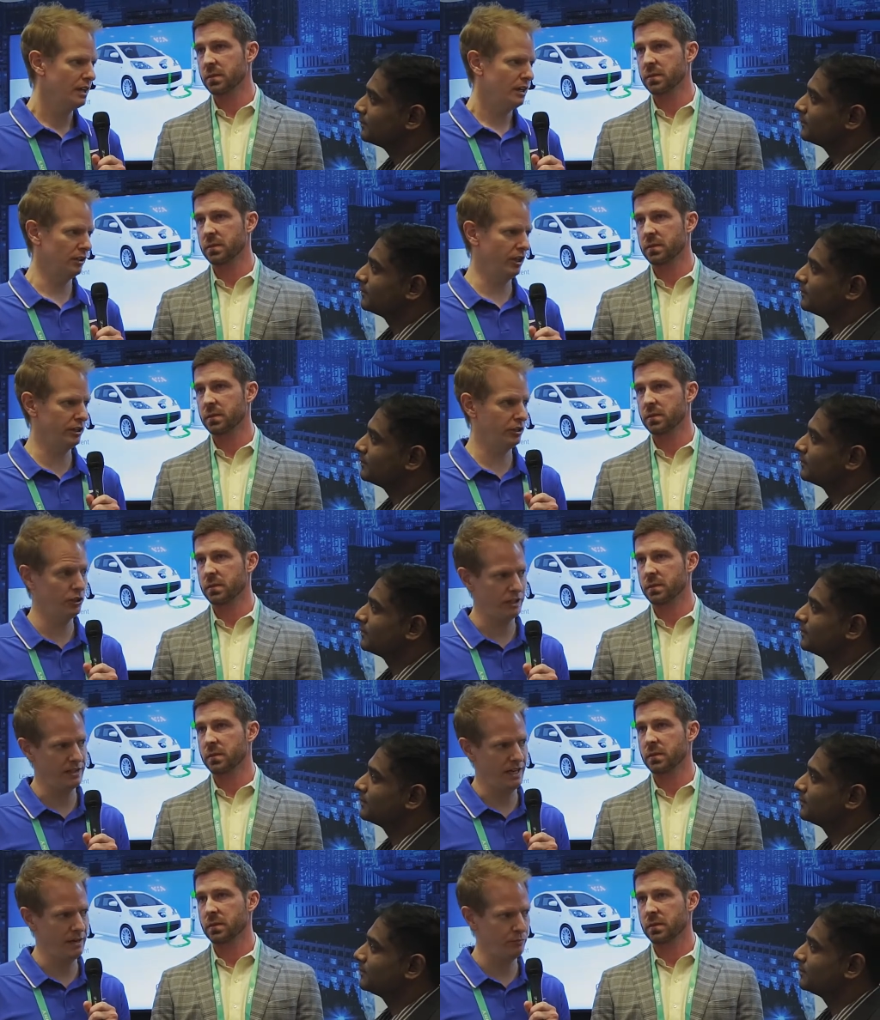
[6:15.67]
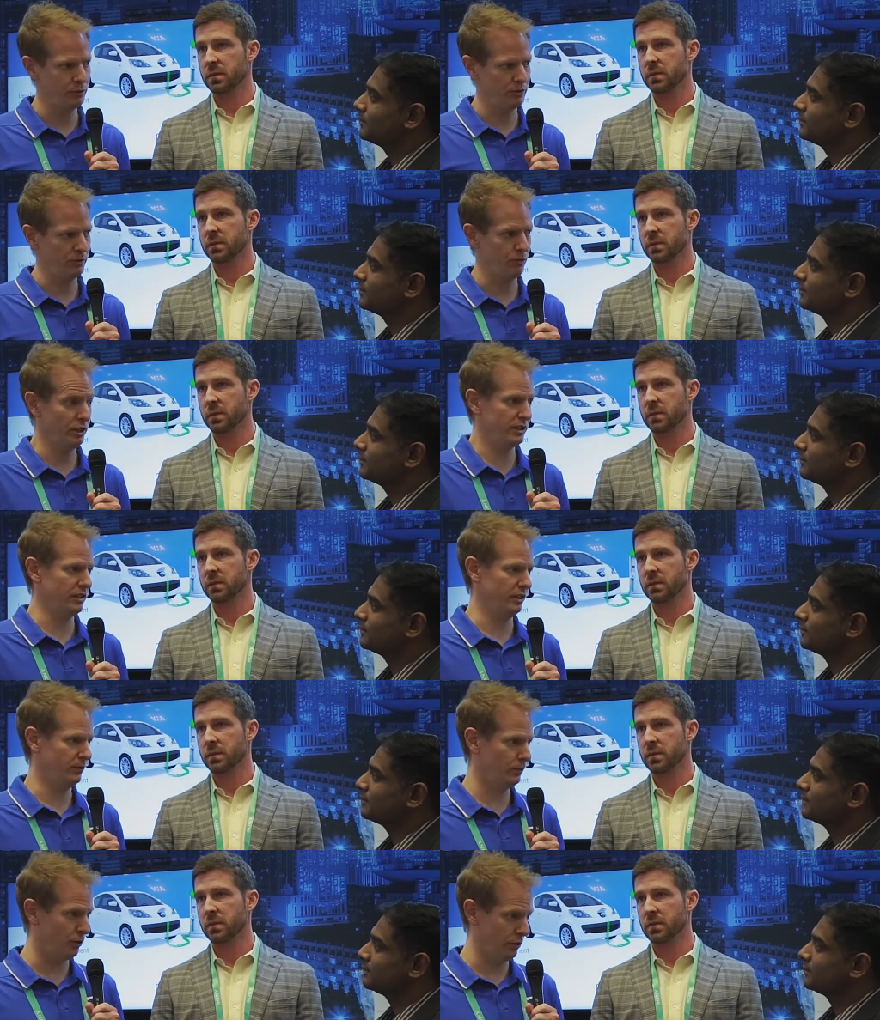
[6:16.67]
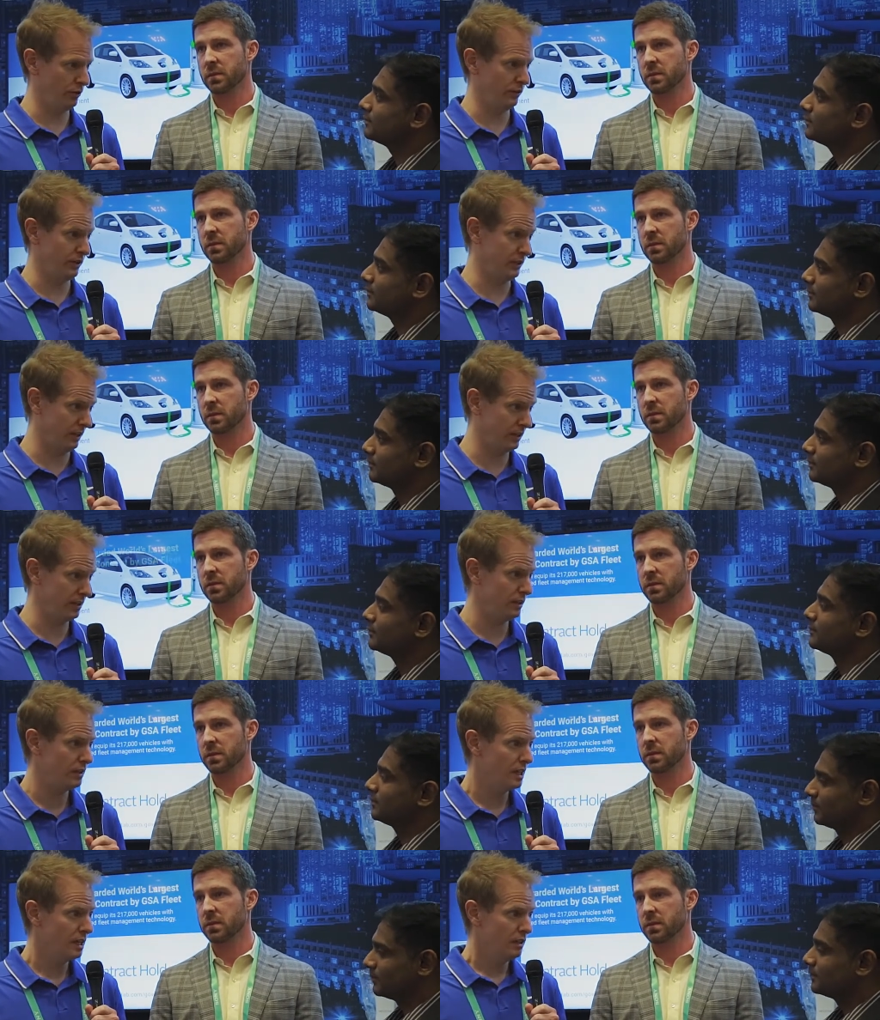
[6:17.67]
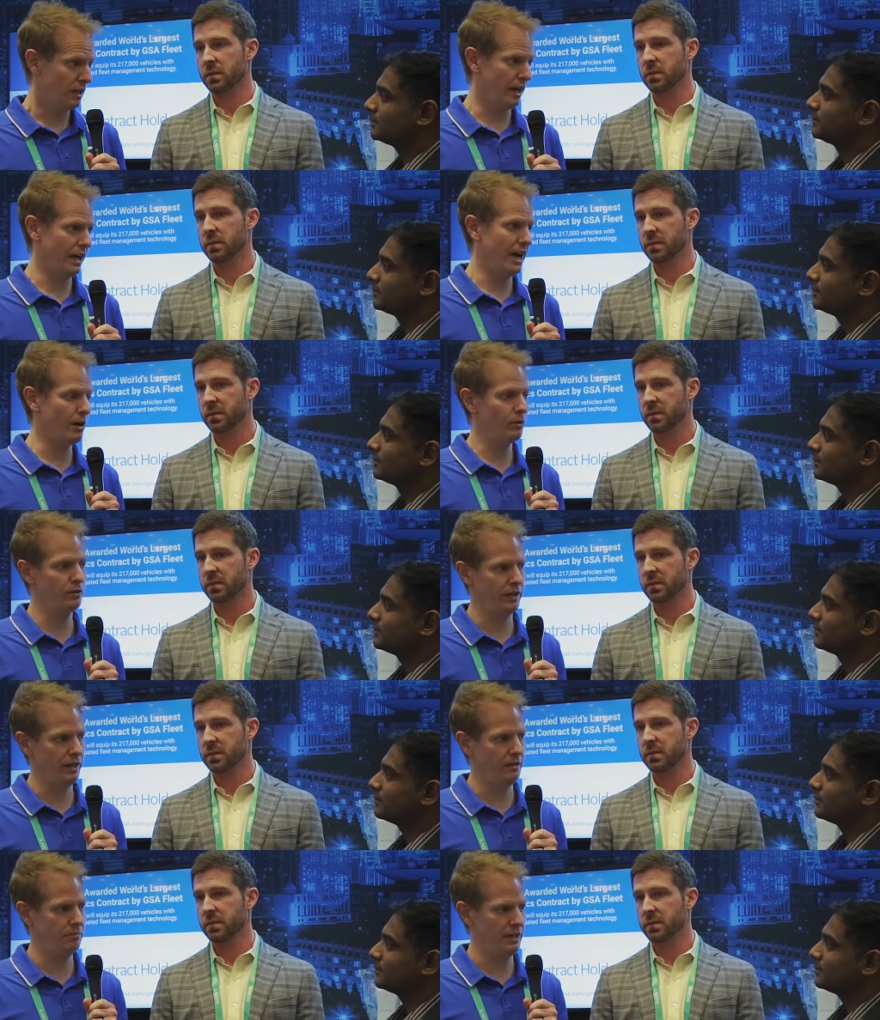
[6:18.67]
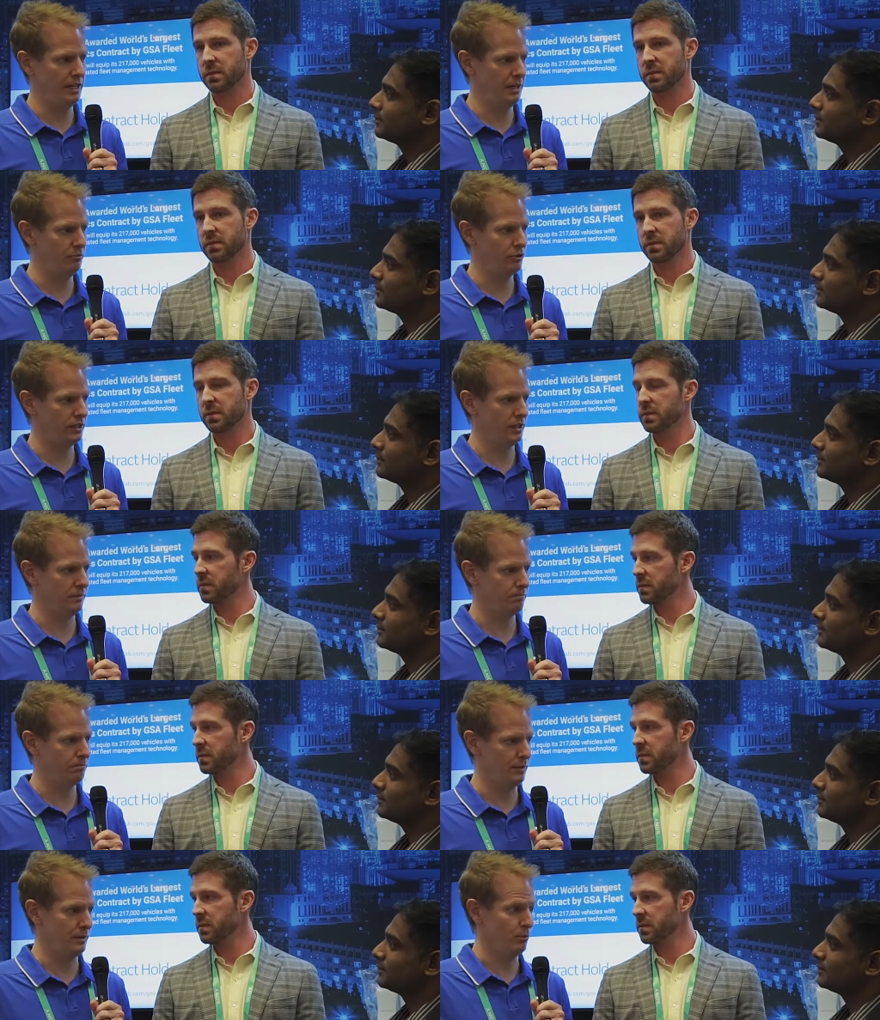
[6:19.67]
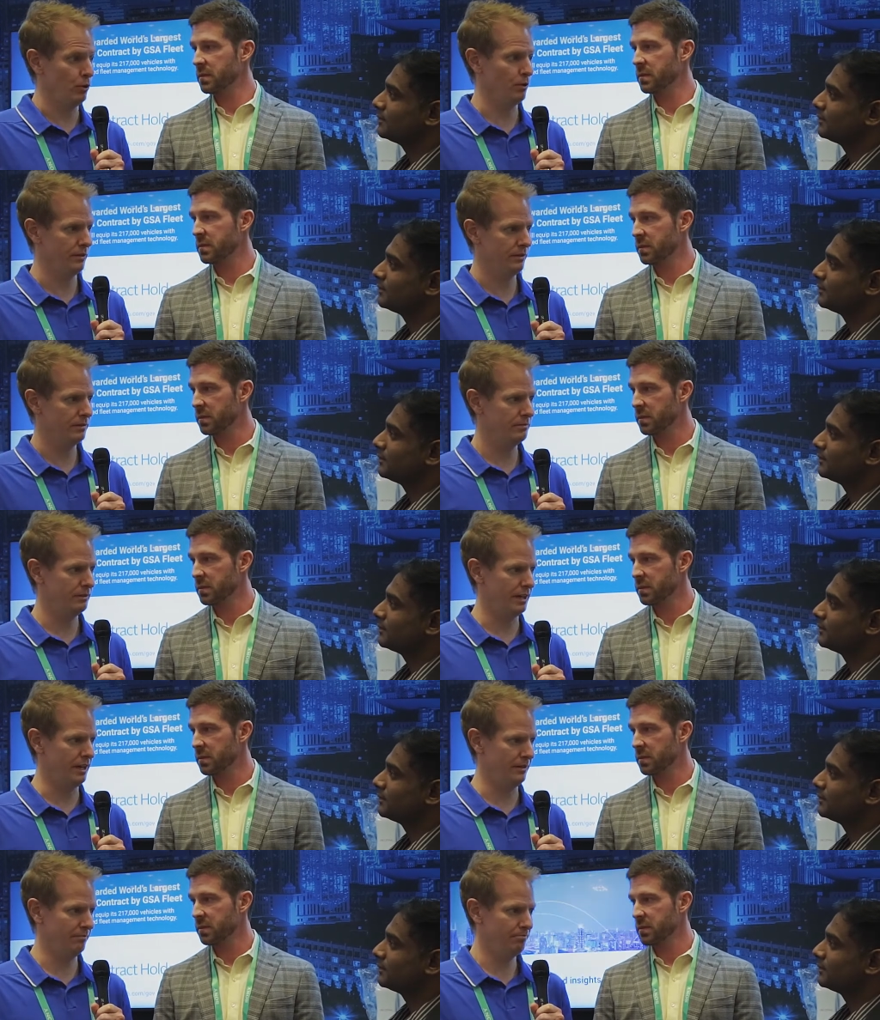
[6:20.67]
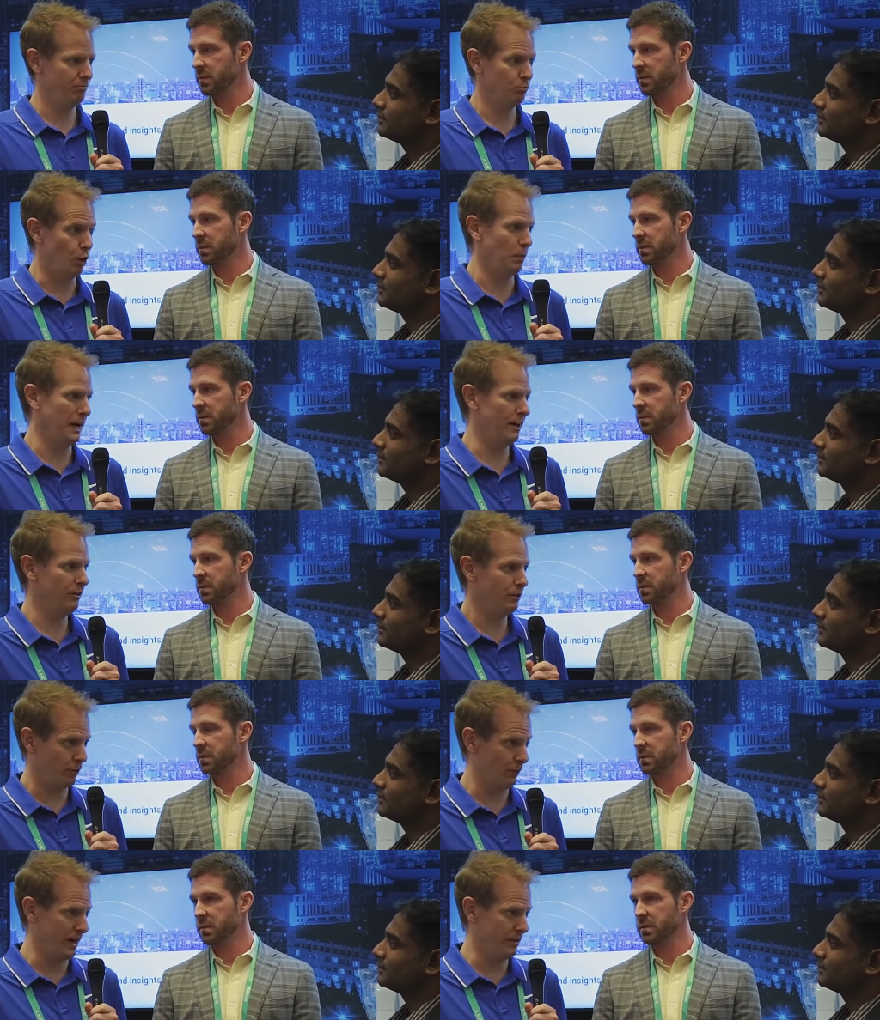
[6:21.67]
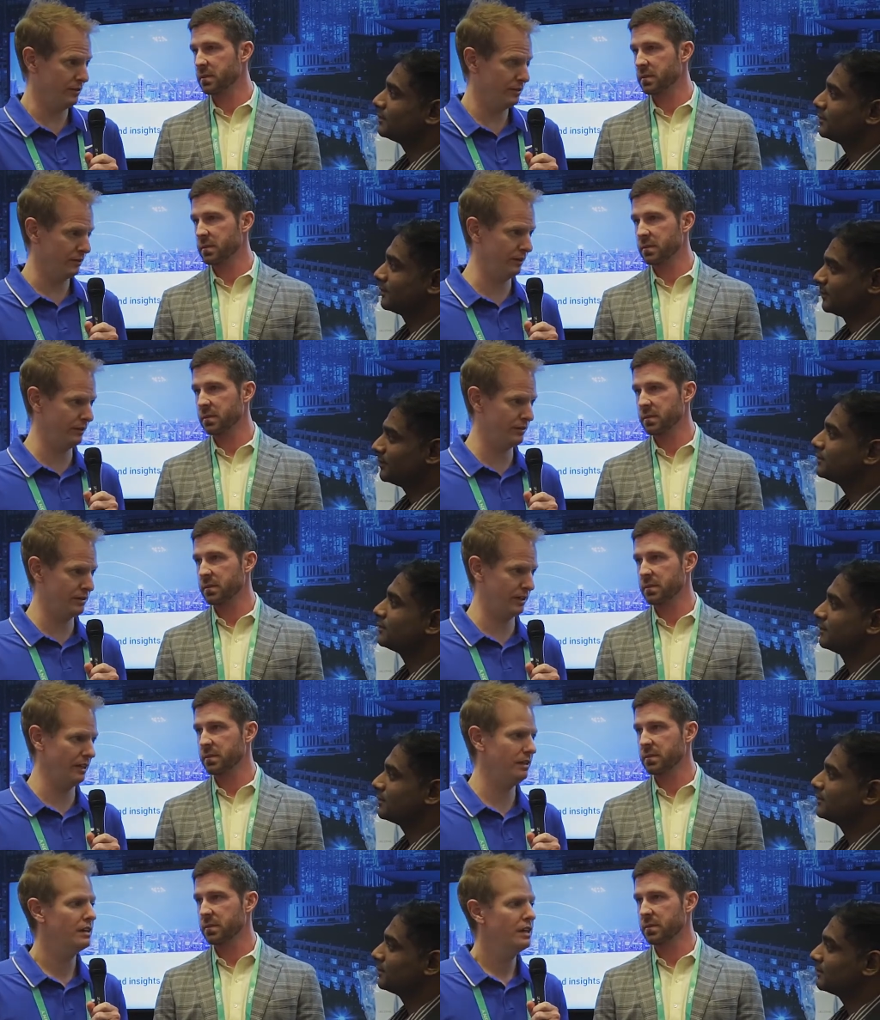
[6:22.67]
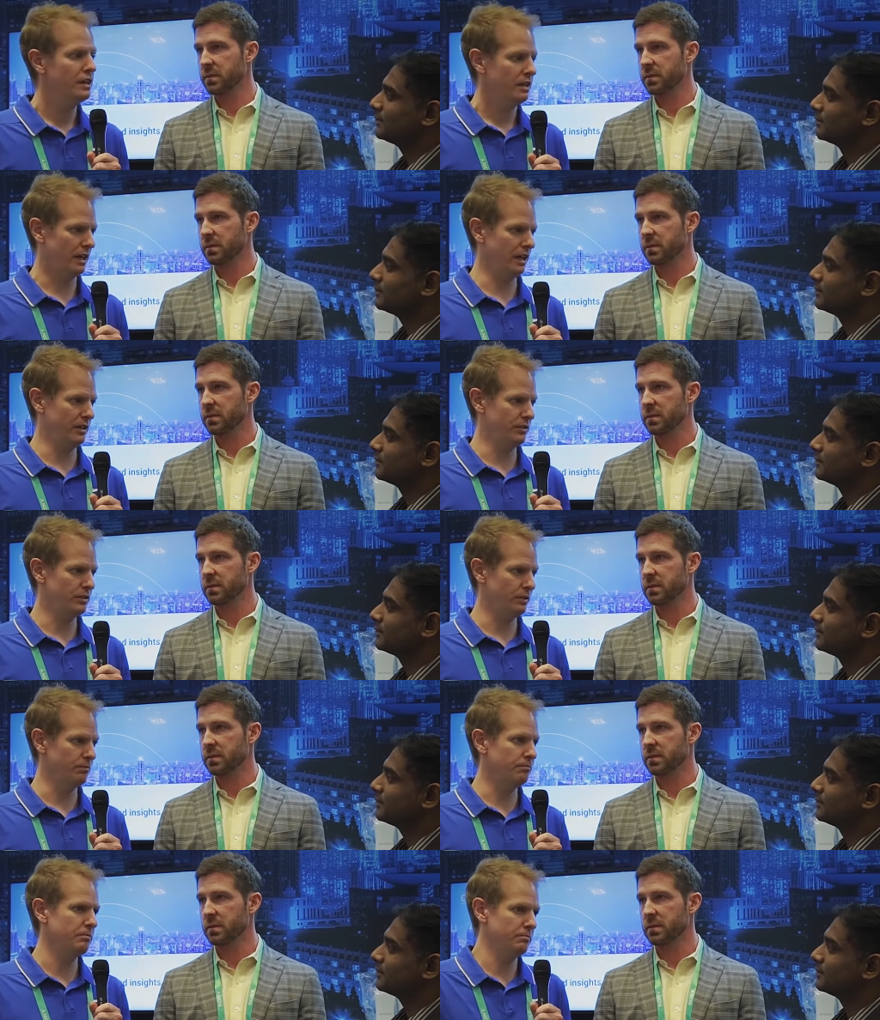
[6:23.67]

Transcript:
Speaker 1: a lot of good examples of what's in it for the citizen. Uh, how are they being able to get be more um, mobile around their city? And so